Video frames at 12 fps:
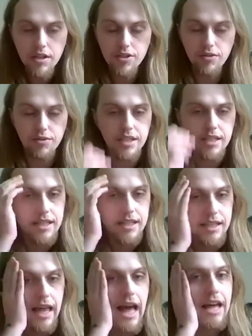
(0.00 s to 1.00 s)
So
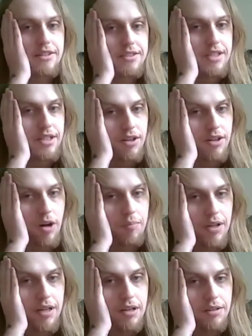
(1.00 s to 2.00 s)
seeing that and seeing it all
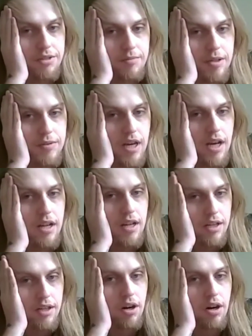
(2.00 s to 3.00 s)
play out to me was kind of
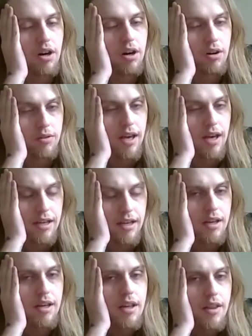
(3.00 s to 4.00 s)
like, okay,
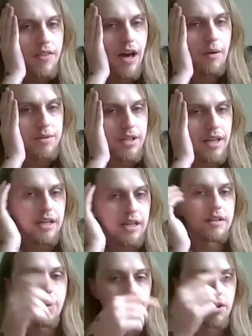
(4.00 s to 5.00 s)
that was like
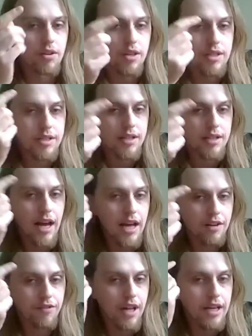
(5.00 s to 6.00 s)
an early sign
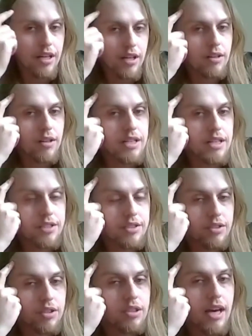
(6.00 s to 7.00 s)
of like,
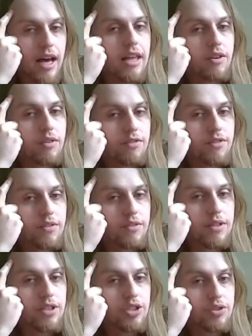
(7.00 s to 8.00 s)
it's yeah, you
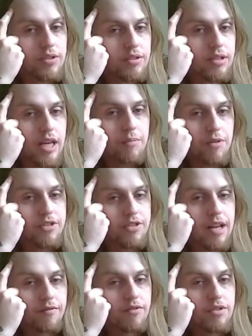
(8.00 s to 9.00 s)
can keep your
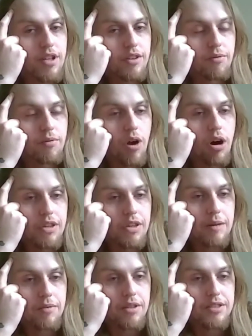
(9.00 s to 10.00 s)
same, there's nothing wrong with
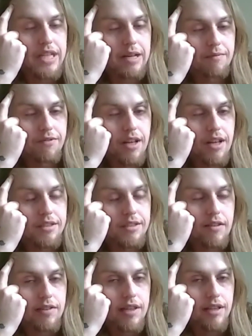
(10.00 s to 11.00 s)
keeping the same friends
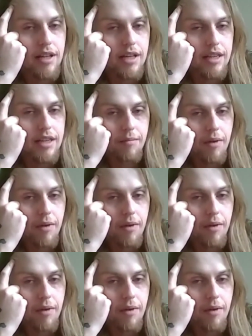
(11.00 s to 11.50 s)
and everything like that.